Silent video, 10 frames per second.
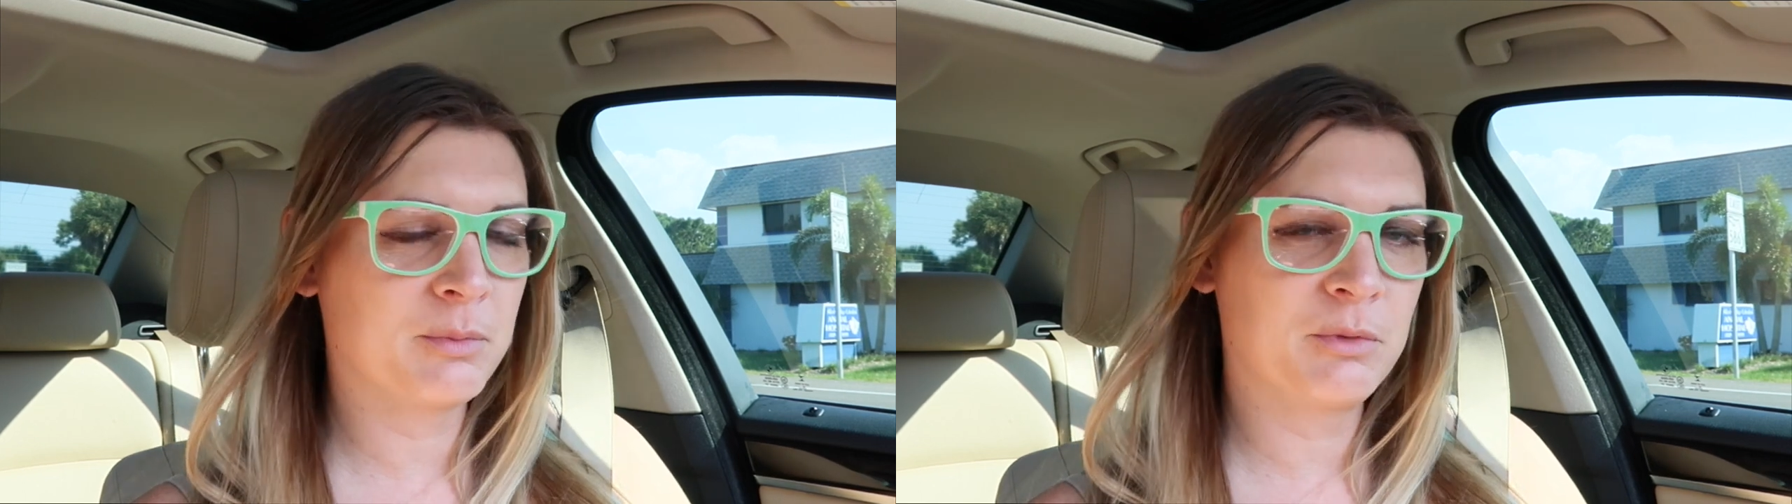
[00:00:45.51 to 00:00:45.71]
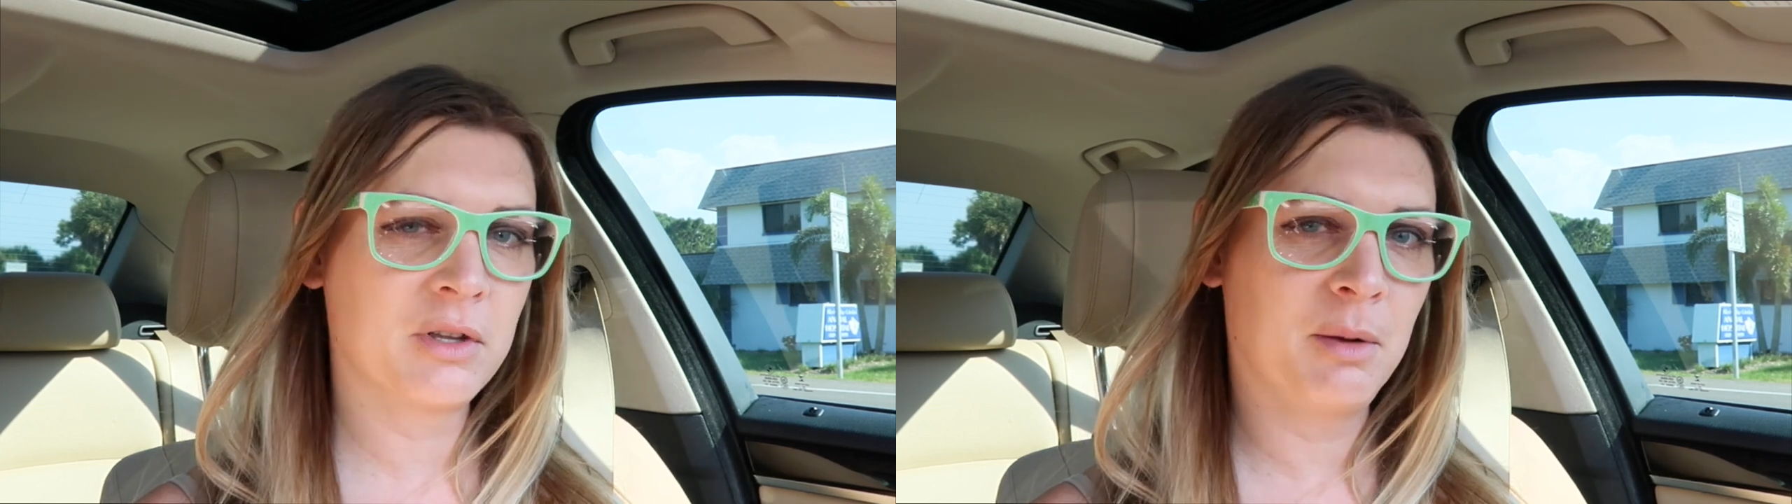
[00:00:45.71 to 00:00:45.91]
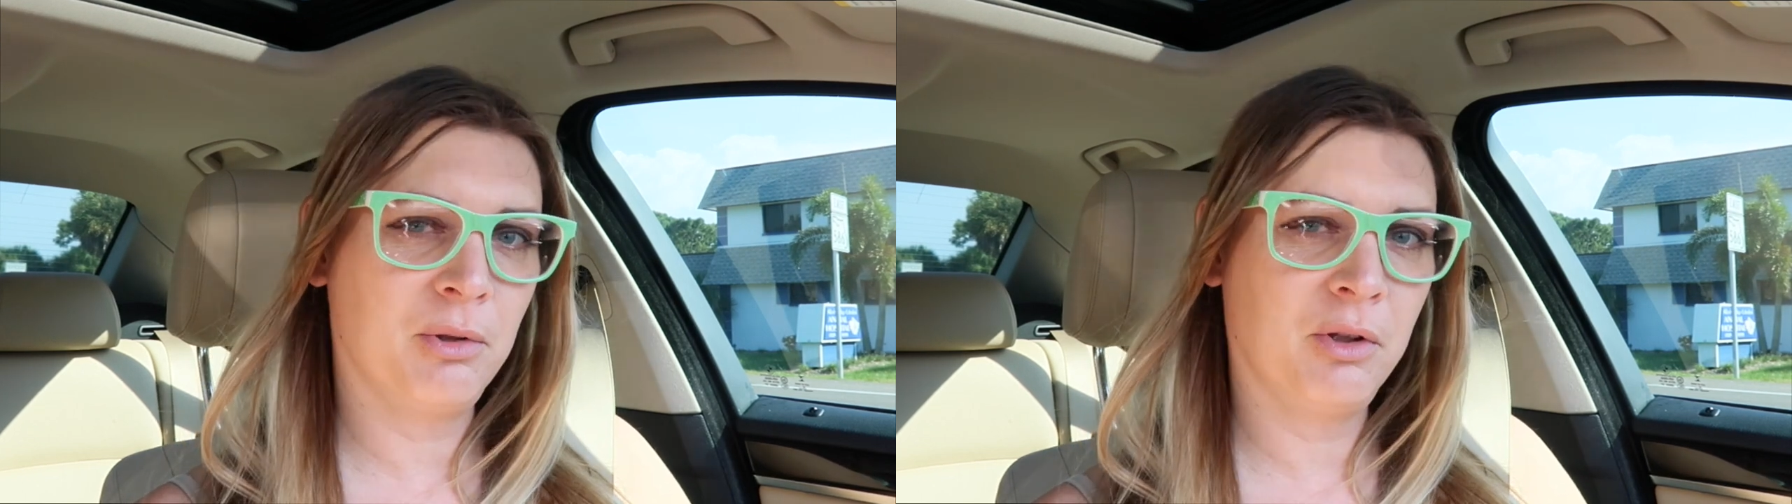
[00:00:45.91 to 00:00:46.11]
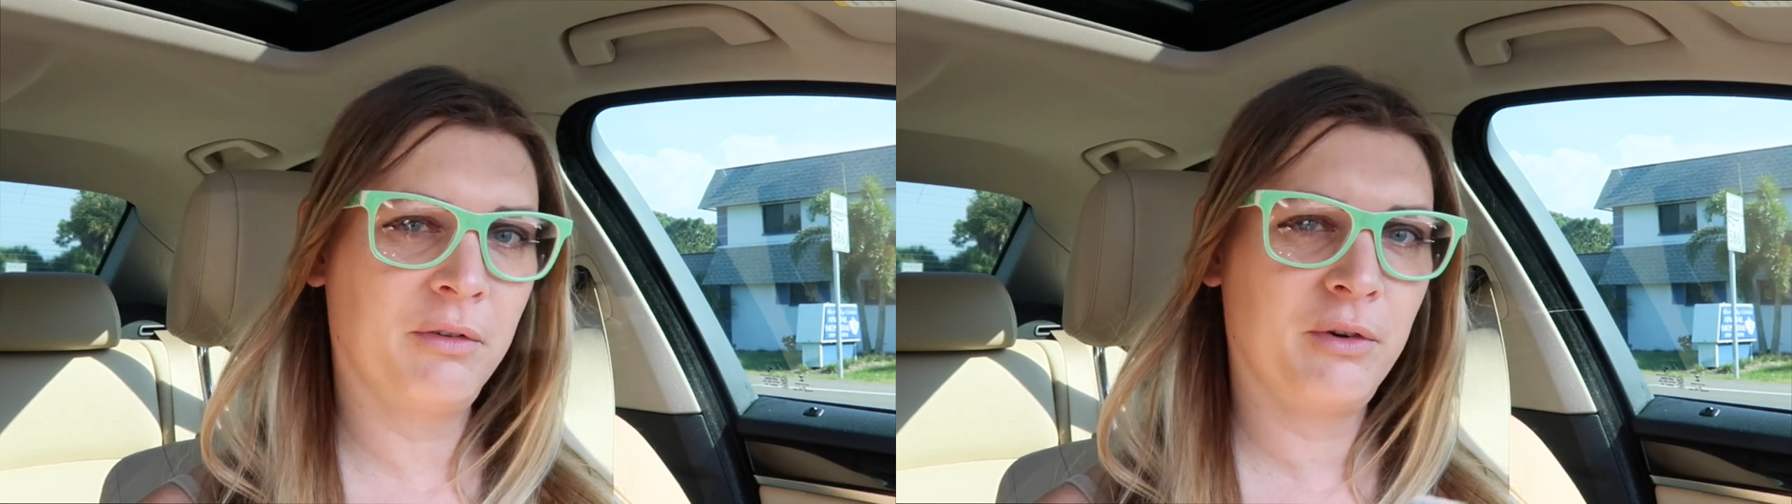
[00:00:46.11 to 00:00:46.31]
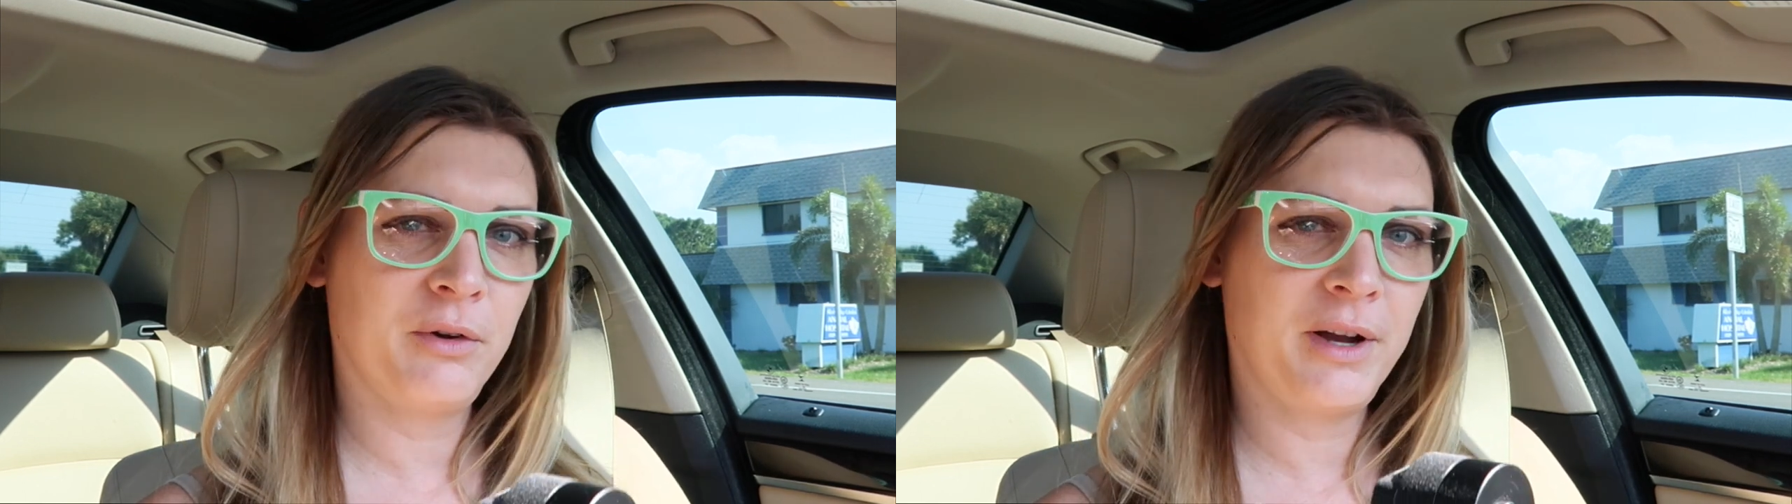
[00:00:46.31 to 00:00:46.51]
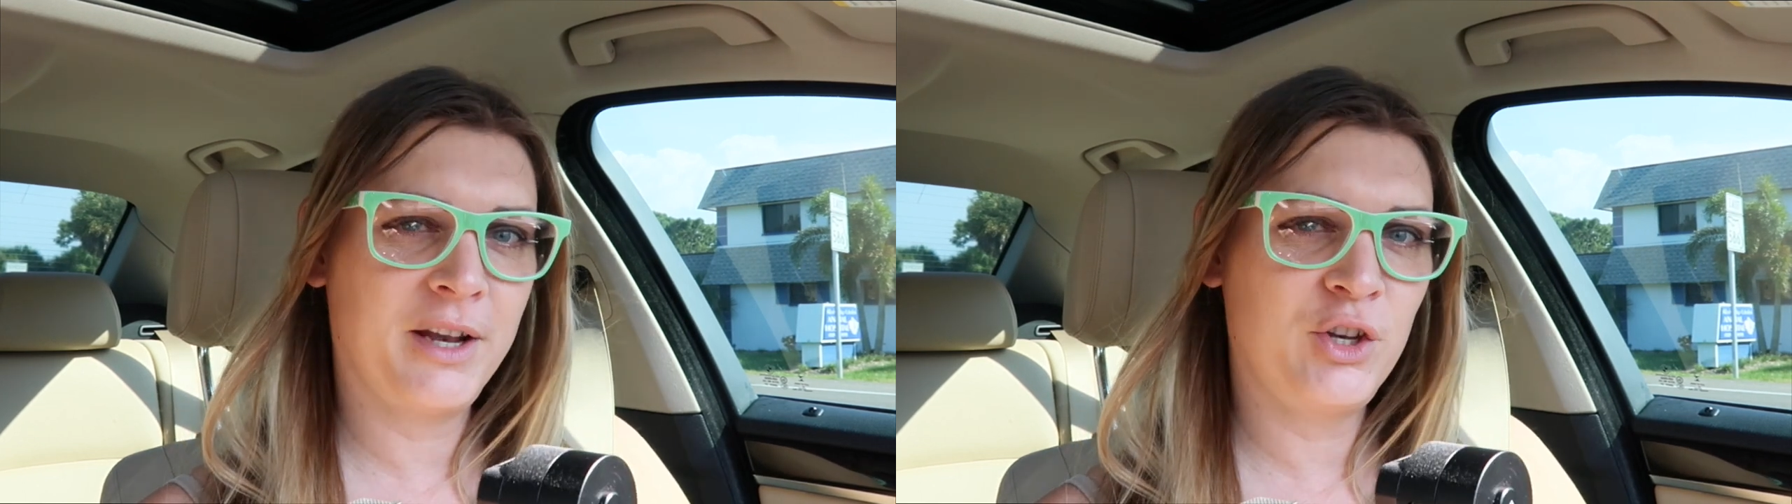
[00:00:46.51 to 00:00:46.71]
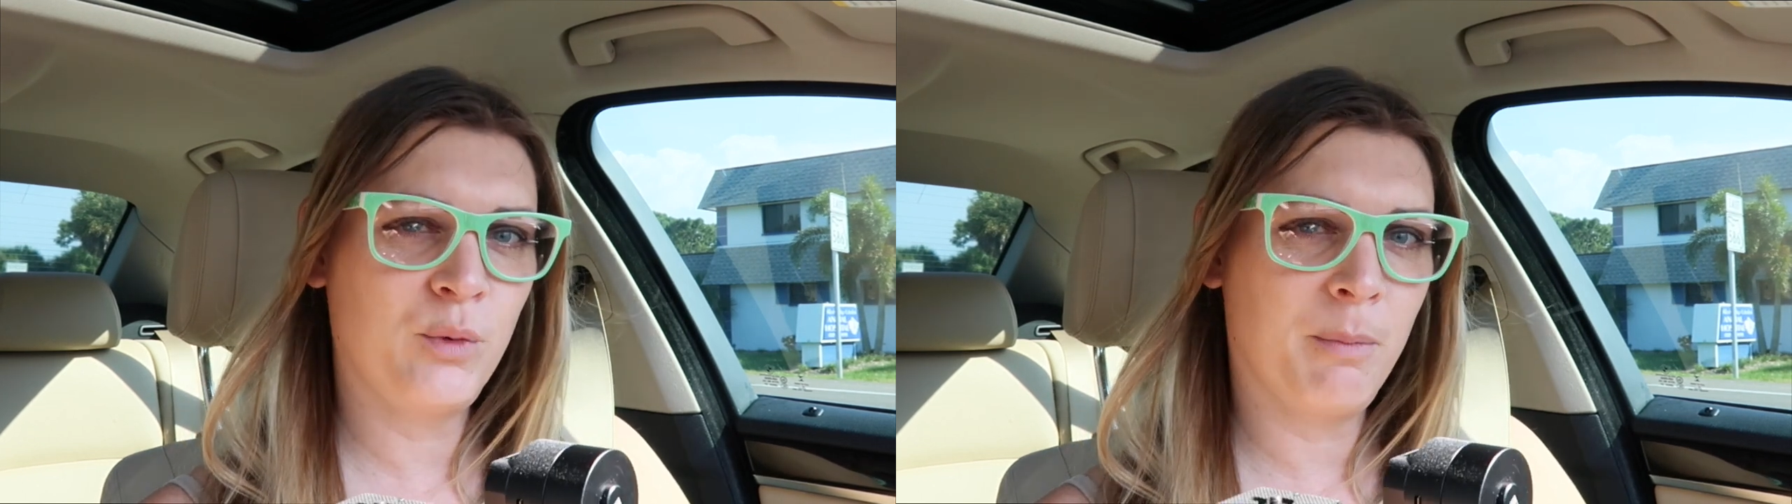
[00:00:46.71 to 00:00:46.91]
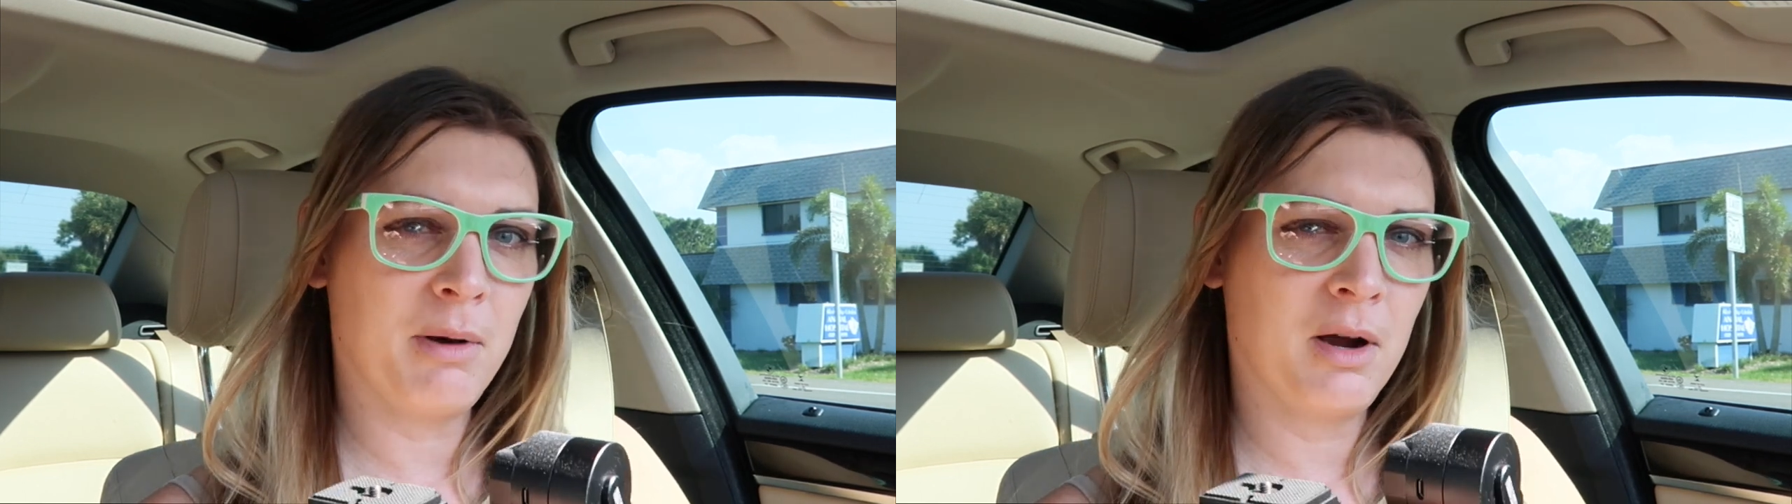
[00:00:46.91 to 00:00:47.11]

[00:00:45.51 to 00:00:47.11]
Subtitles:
I'm just gonna pull over into a